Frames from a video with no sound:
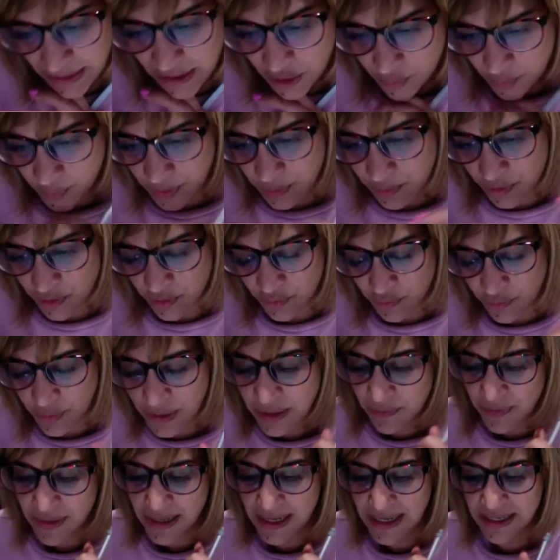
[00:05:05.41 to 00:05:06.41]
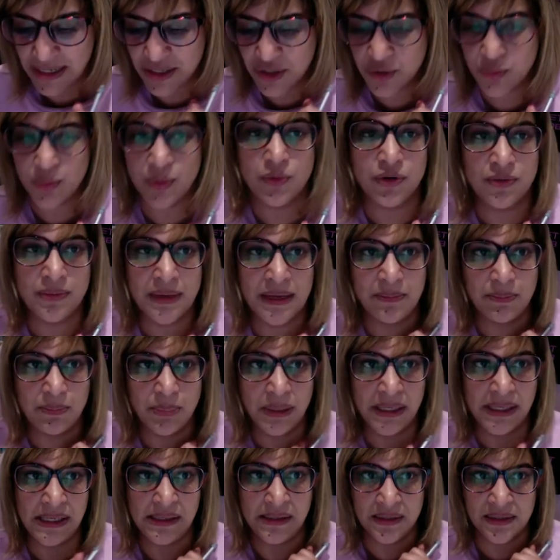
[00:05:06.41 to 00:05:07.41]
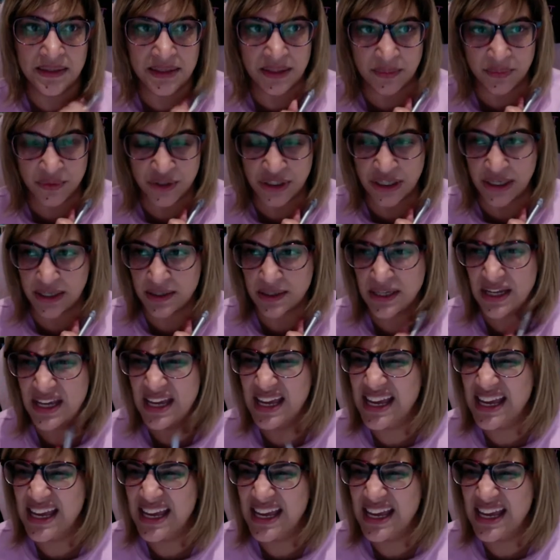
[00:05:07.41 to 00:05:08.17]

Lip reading: We want to rearrange, we want to make P the subject.